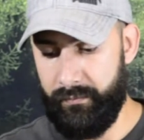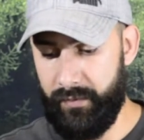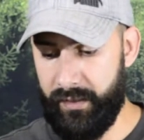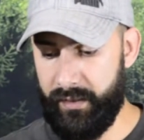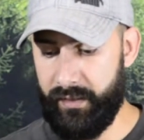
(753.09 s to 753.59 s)

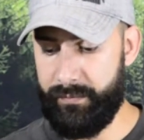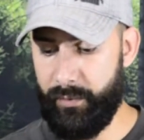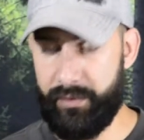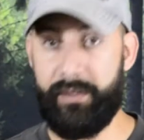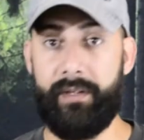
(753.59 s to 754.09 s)
in the next
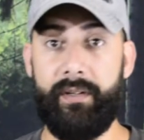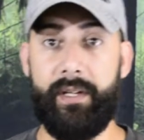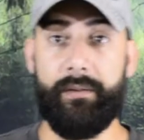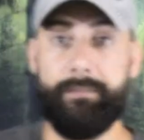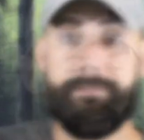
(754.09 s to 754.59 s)
portion of the
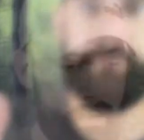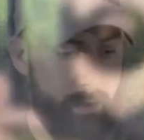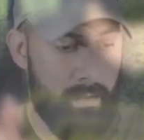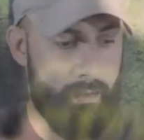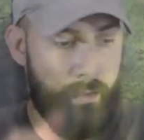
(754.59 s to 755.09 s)
video.
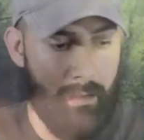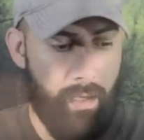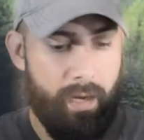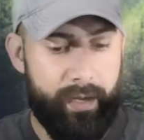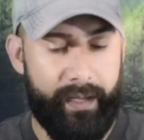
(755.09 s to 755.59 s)
Stick
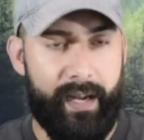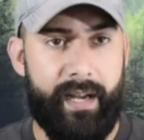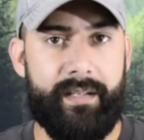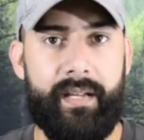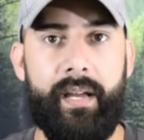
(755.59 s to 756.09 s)
around. Alright
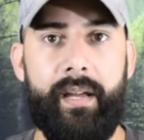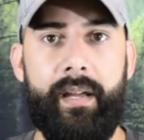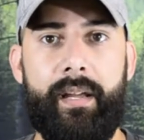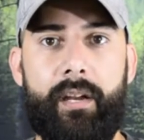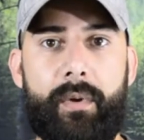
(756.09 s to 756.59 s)
guys,
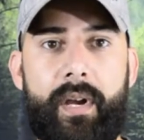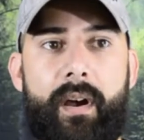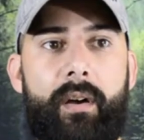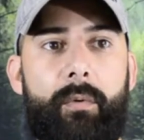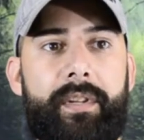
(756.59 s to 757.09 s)
here we
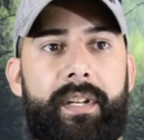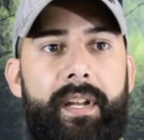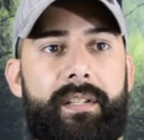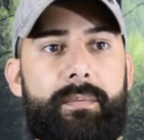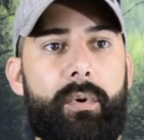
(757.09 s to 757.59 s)
are with the
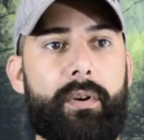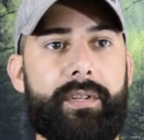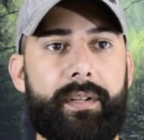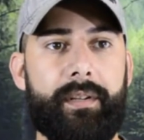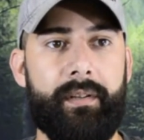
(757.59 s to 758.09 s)
next
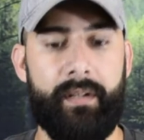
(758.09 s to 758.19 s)
portion.